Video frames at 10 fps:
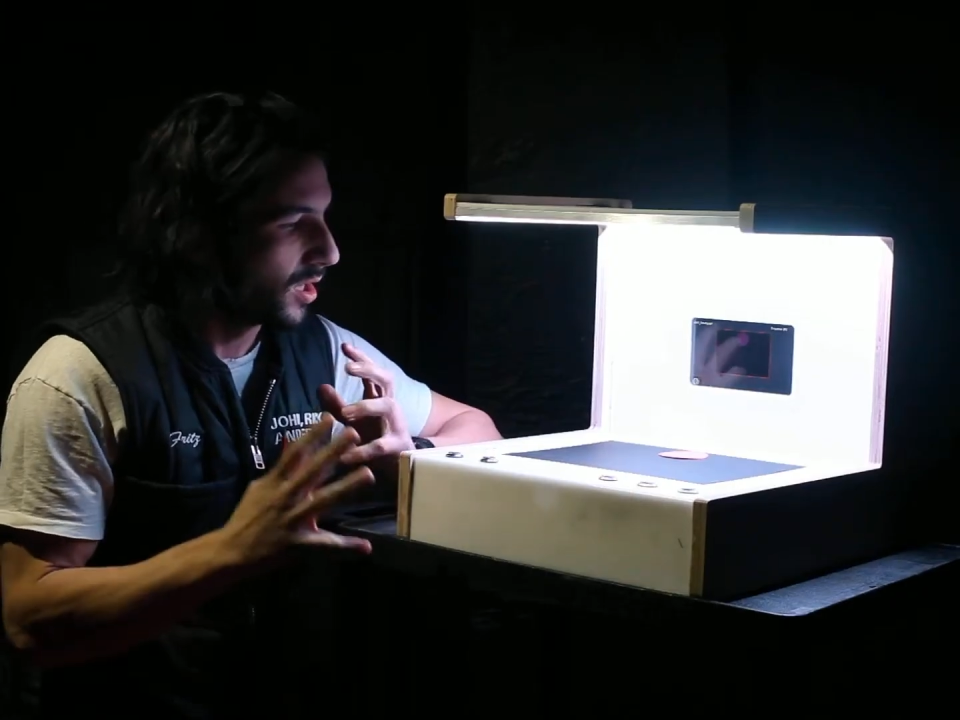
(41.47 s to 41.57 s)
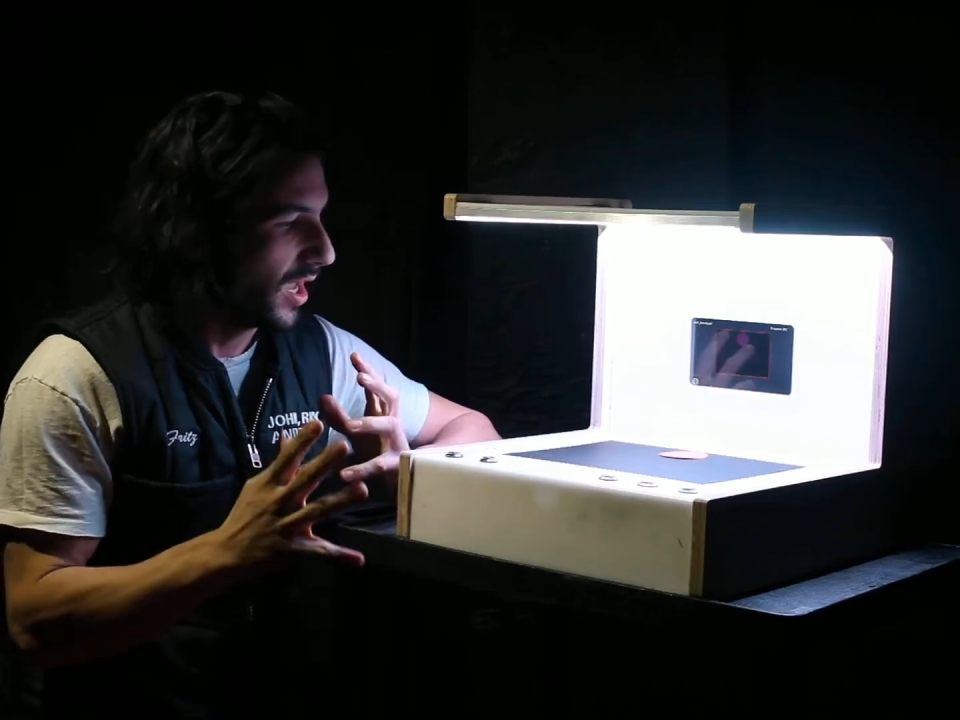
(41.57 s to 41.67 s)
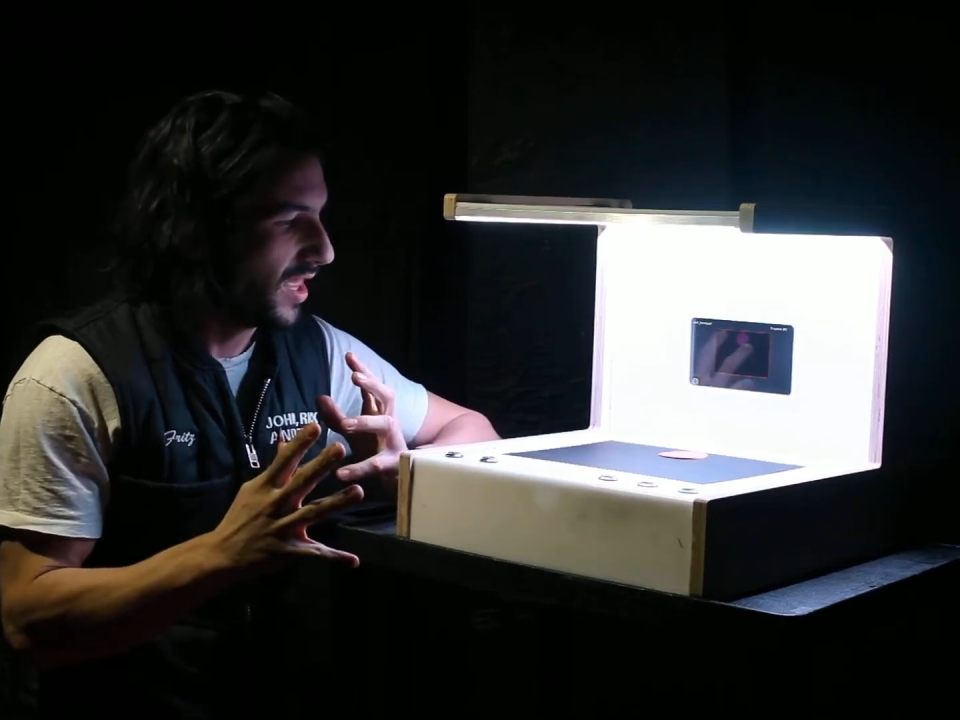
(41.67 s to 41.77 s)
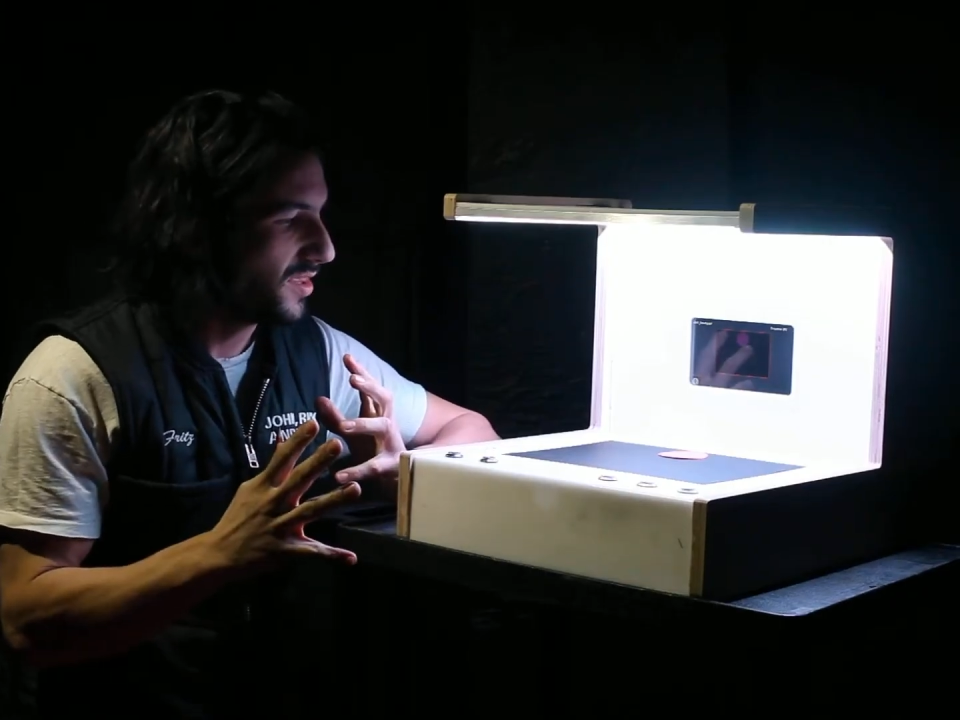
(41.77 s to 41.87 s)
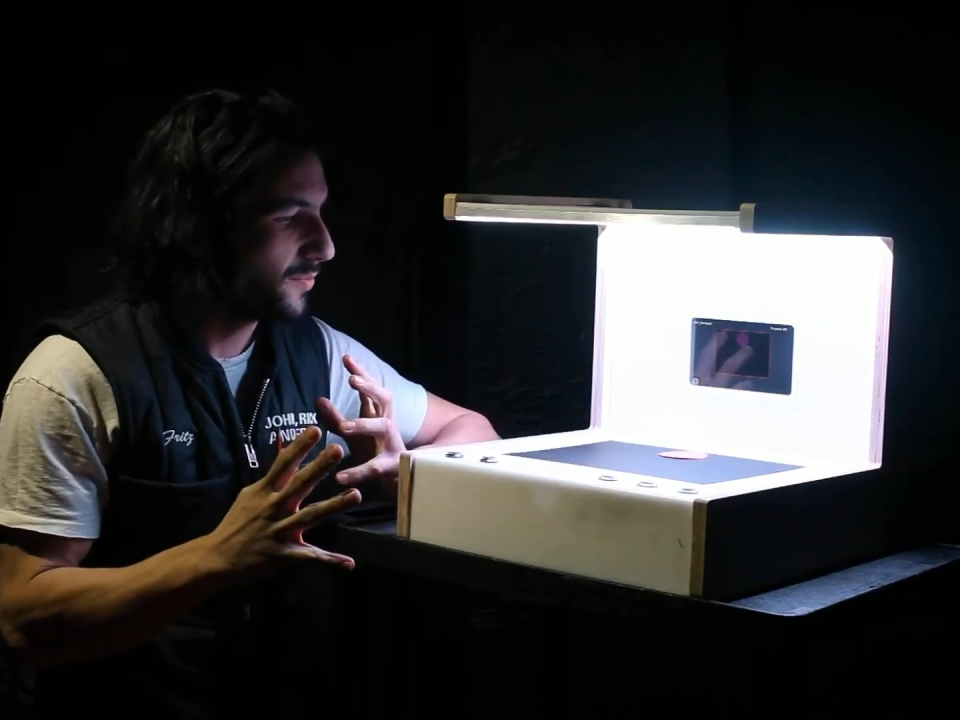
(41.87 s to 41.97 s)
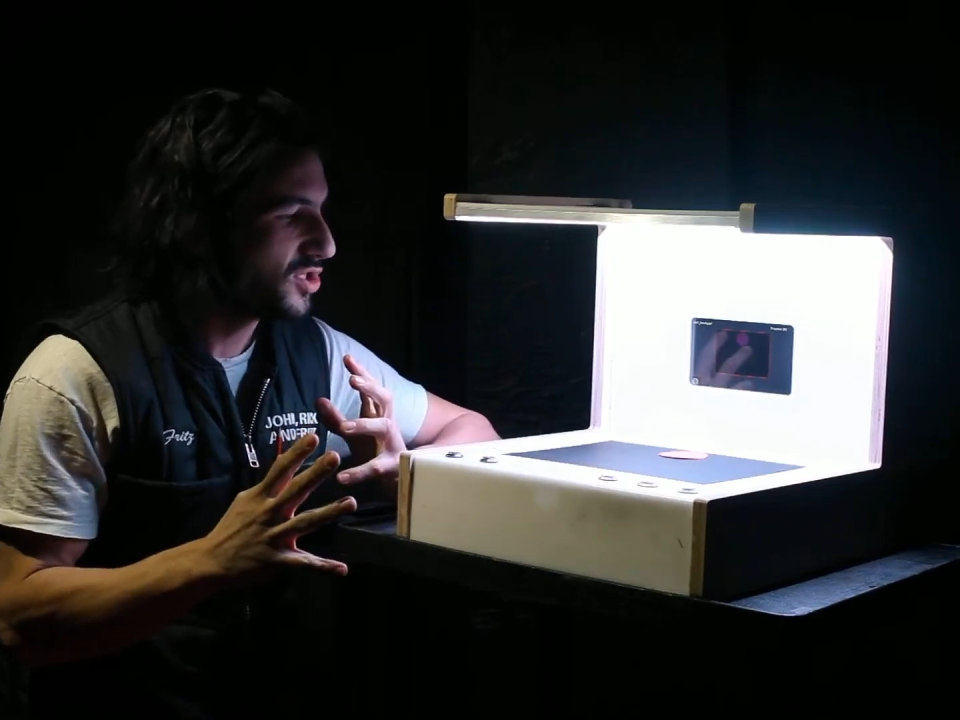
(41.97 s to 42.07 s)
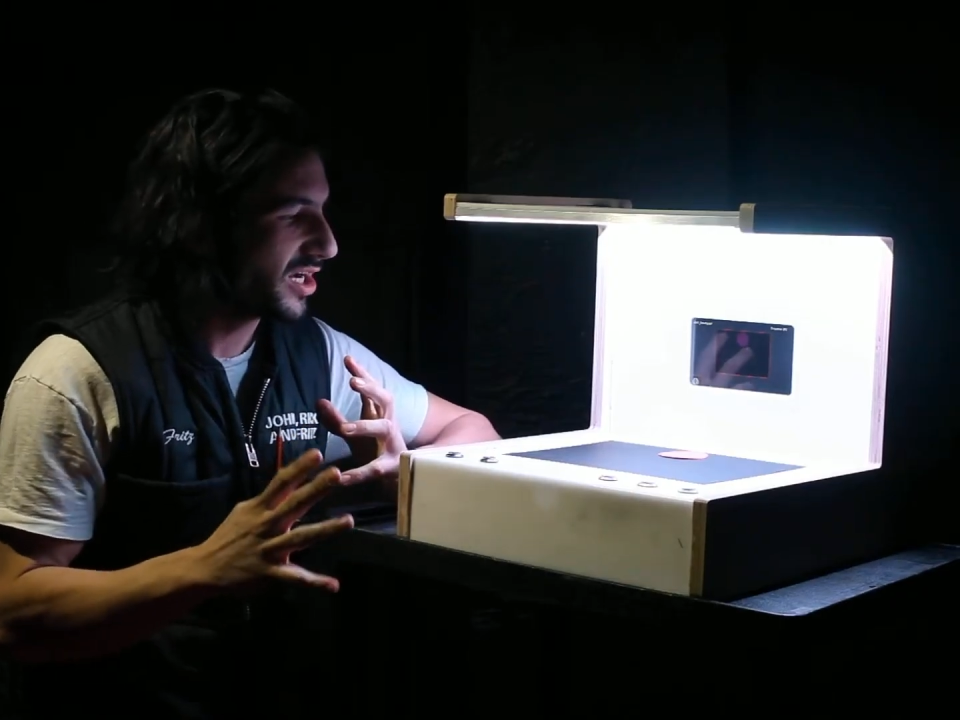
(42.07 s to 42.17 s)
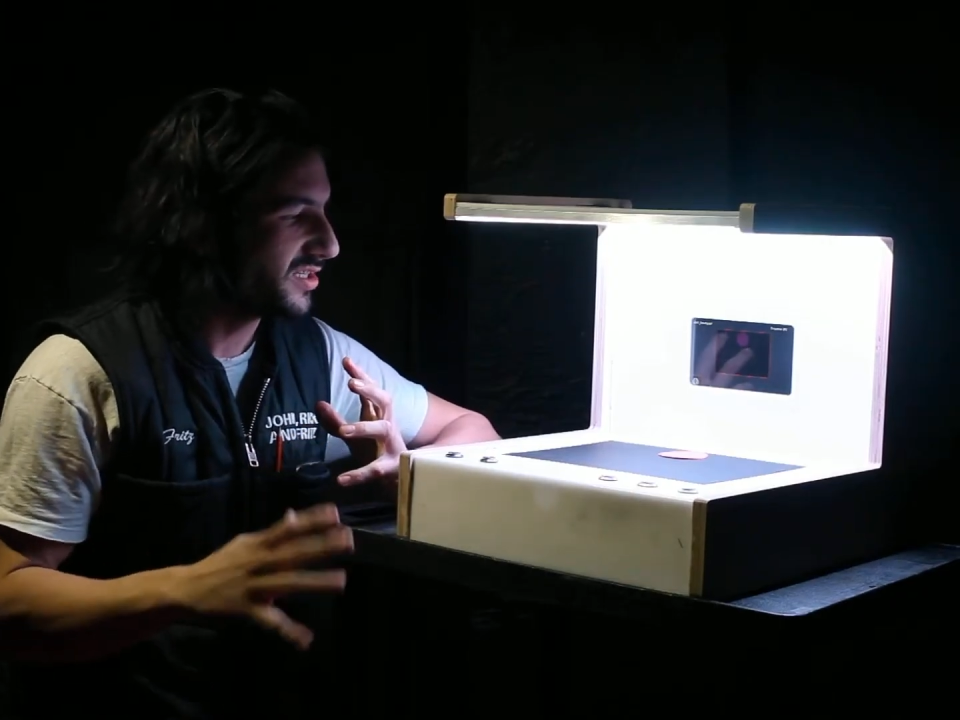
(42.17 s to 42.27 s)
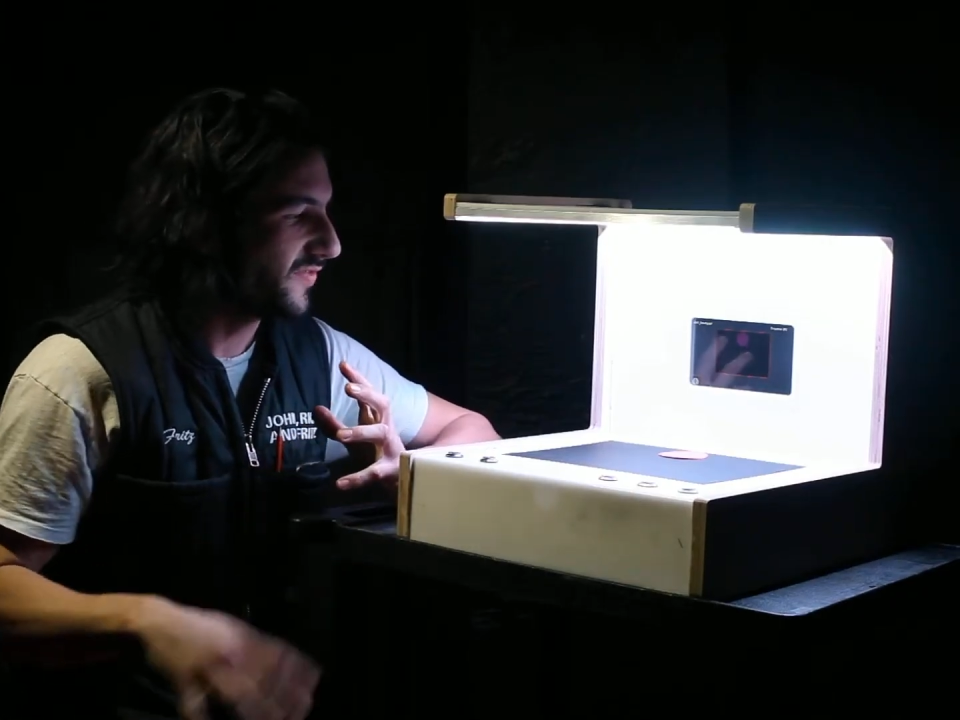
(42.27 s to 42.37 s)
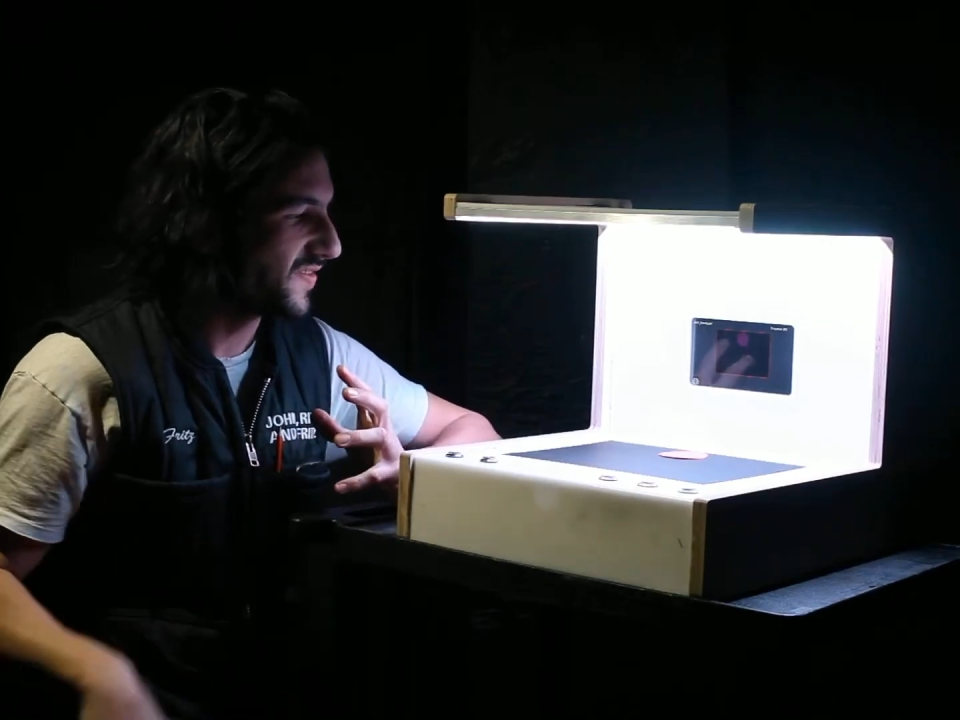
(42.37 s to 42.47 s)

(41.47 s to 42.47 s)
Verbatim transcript: And the objective